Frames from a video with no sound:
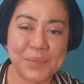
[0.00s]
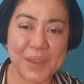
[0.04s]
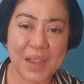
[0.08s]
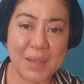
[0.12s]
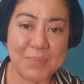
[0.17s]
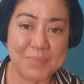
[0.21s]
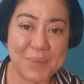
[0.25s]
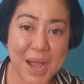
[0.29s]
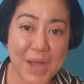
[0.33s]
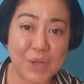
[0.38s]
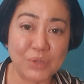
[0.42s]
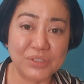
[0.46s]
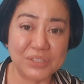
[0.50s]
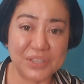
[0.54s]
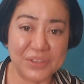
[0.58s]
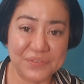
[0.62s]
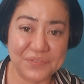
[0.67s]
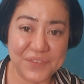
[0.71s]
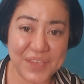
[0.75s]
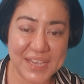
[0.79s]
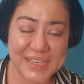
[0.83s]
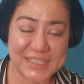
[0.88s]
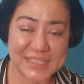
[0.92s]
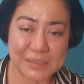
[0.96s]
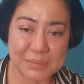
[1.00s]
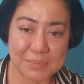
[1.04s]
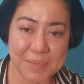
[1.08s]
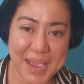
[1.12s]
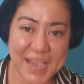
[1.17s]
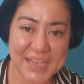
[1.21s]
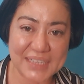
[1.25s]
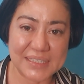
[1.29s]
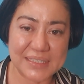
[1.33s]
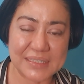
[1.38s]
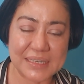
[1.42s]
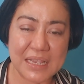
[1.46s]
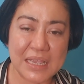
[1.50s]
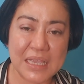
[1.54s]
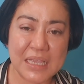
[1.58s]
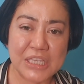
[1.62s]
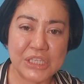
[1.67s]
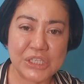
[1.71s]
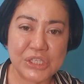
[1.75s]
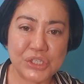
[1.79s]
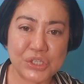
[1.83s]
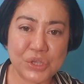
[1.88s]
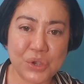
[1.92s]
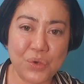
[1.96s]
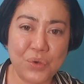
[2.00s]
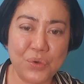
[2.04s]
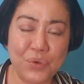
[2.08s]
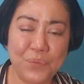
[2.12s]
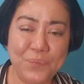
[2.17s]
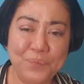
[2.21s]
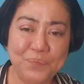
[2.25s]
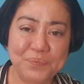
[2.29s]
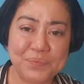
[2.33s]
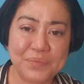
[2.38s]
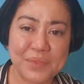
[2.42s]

about the face mask. So,